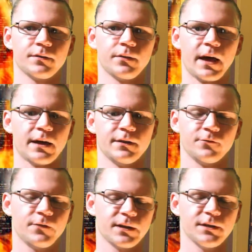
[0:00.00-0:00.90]
that
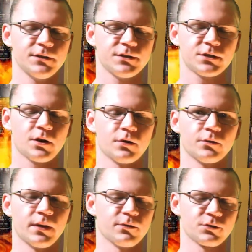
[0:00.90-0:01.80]
Infinity
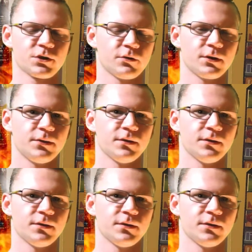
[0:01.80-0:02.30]
Stone that was shown in